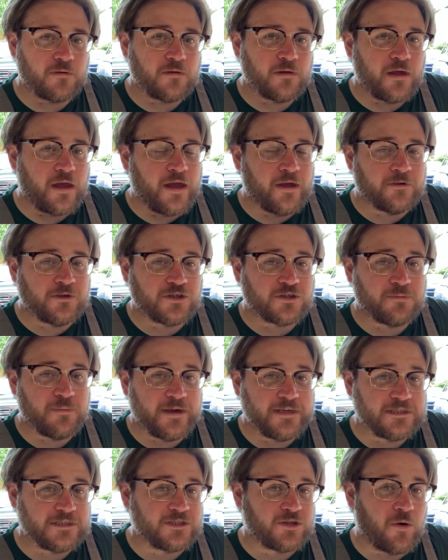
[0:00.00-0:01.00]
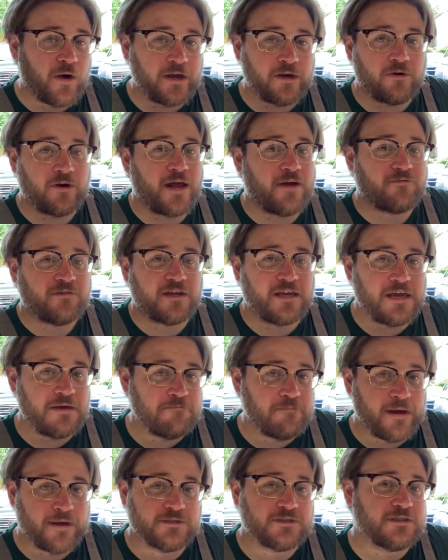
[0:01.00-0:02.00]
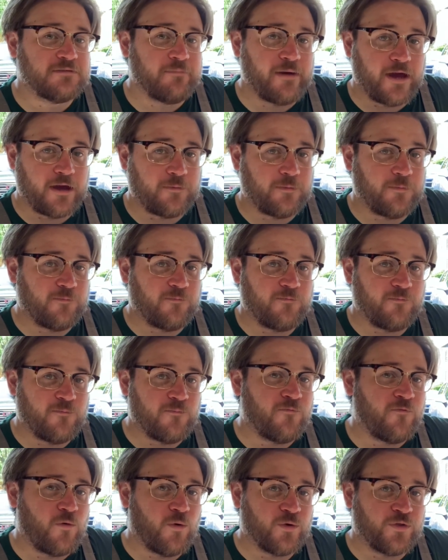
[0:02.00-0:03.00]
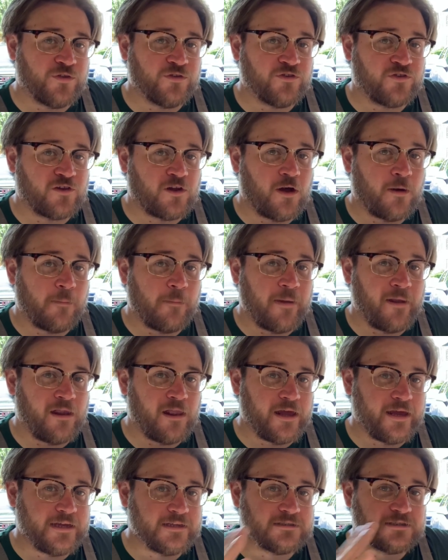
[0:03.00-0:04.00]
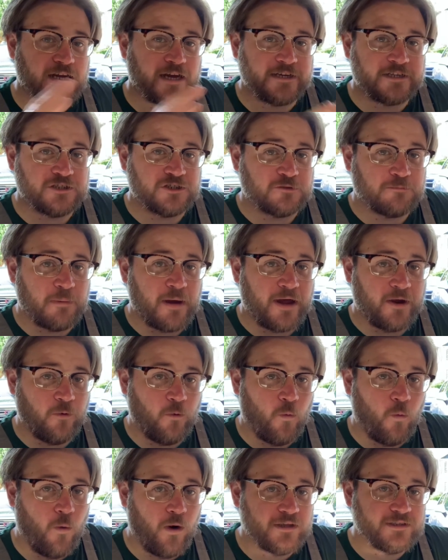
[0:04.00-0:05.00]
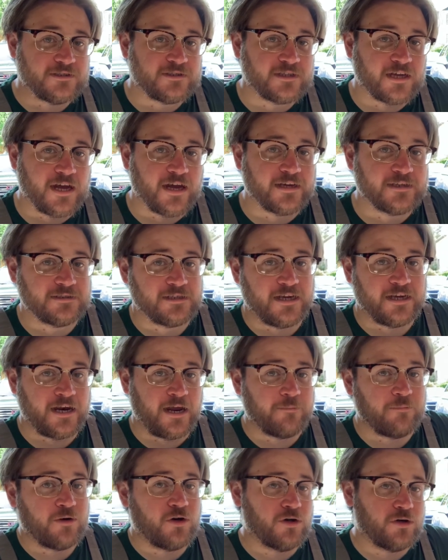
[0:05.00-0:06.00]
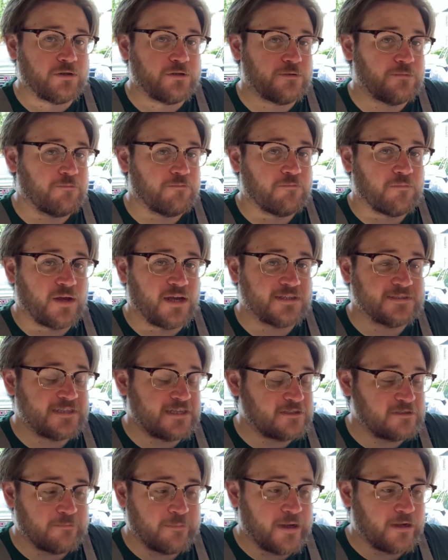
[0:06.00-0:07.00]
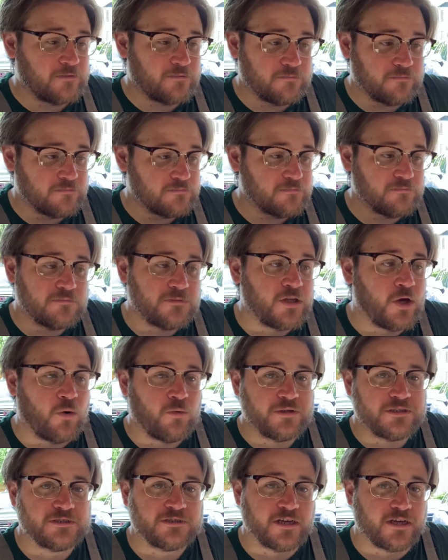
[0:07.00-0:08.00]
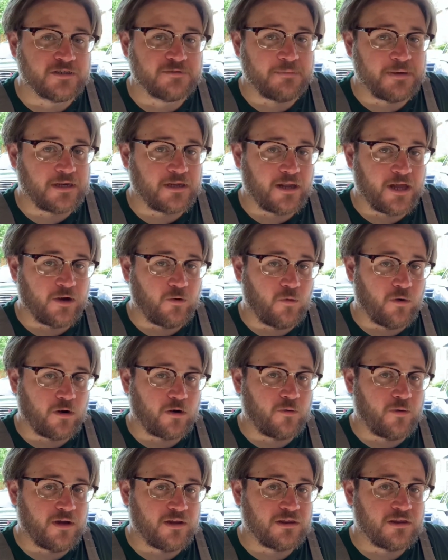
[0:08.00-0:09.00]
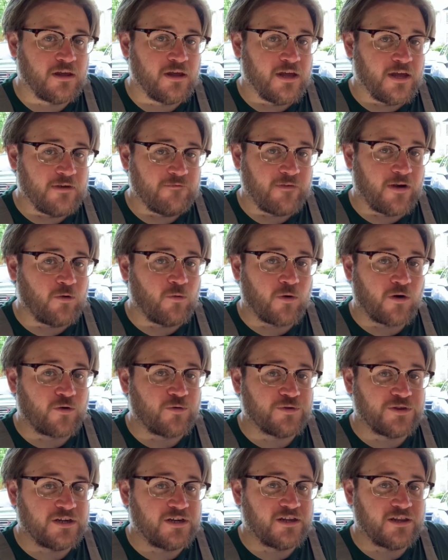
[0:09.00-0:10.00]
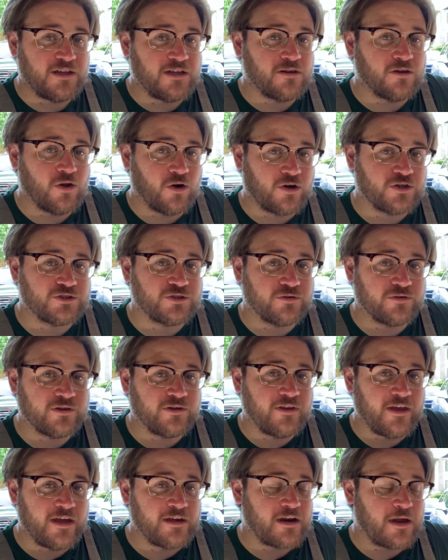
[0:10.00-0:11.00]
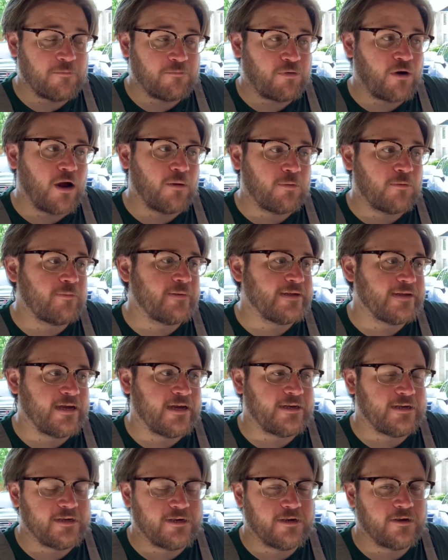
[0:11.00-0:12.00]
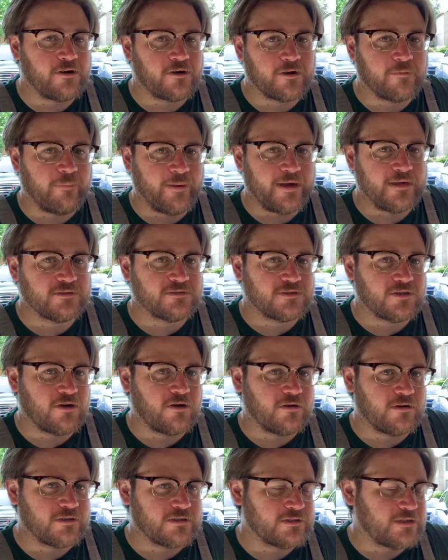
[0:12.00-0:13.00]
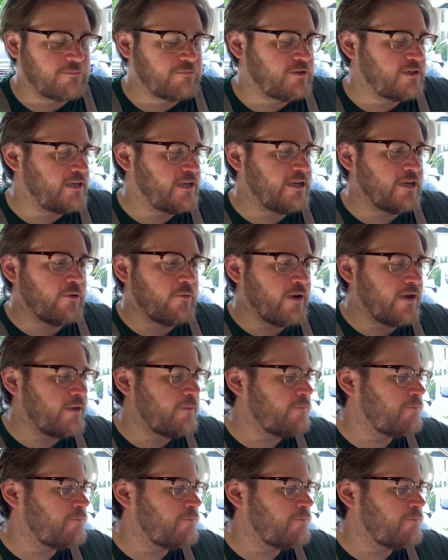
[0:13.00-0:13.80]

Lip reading: It just makes it so I don't have to keep bouncing back and forth in saw blades. I can just buy one size and I'm good, because that's about the only size metal I work with. If I work with anything larger than that, I'm probably cutting it on a bandsaw or something anyway.